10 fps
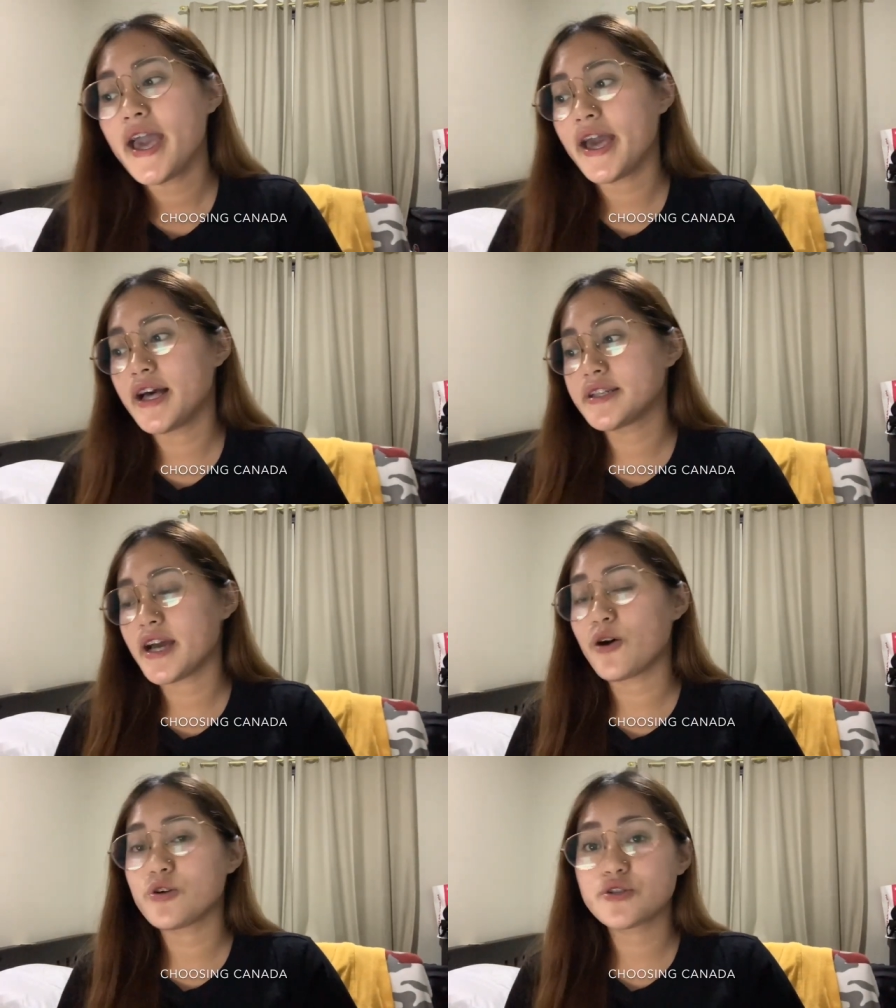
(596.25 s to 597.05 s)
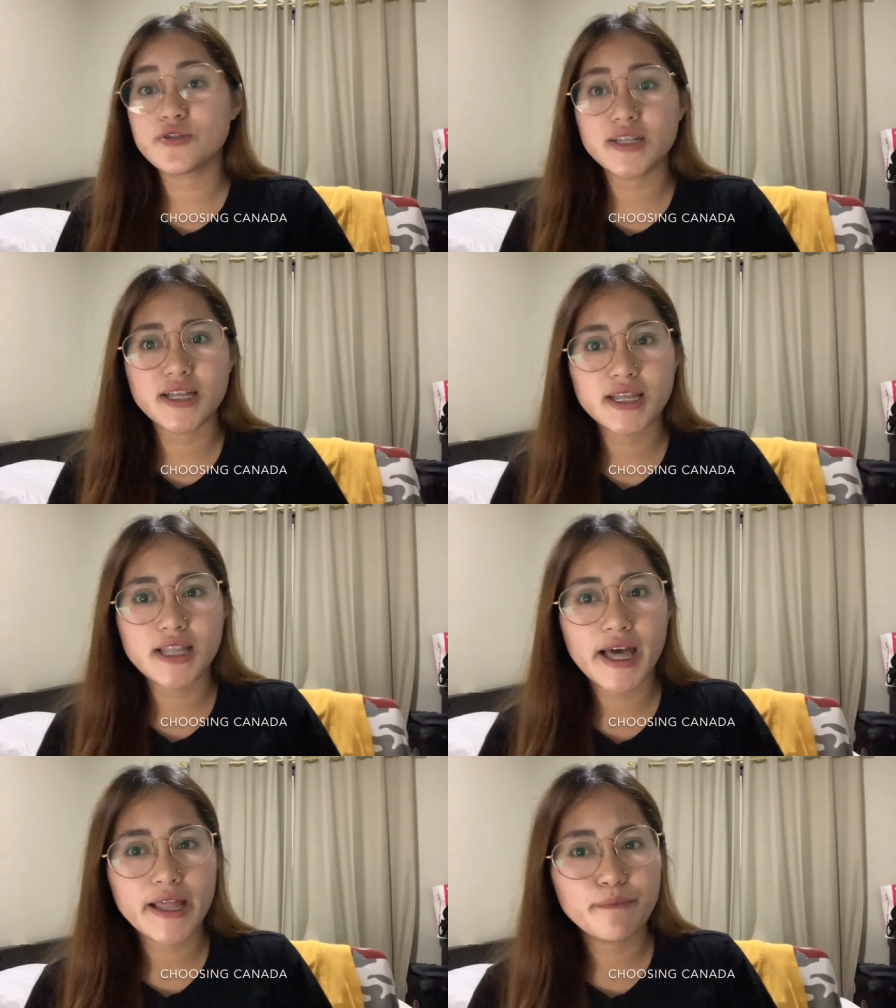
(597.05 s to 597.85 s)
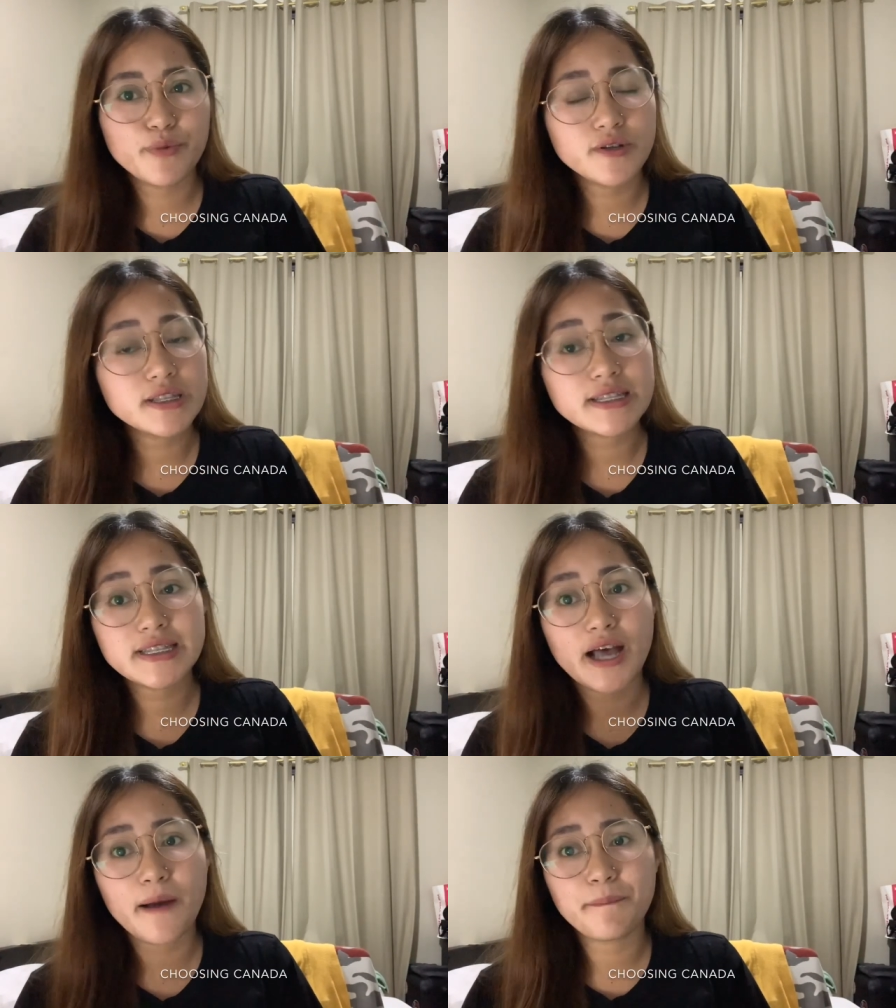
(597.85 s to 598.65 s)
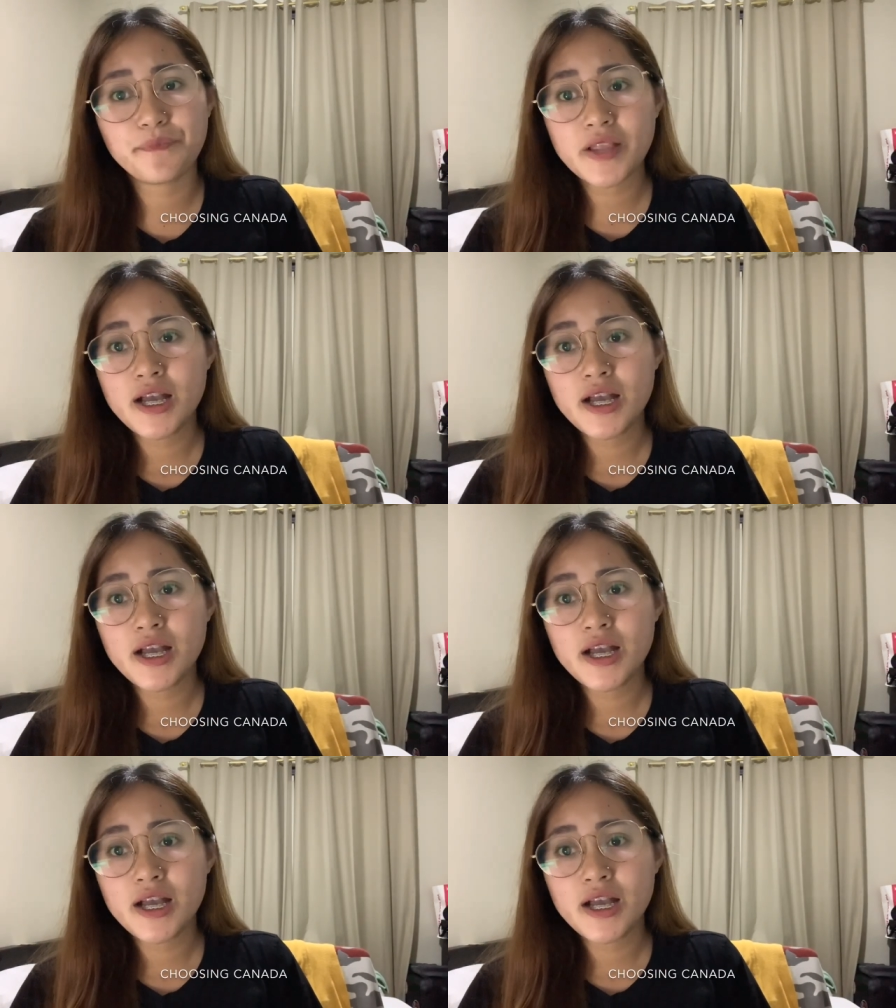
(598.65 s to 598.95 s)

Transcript: And I also stated and put some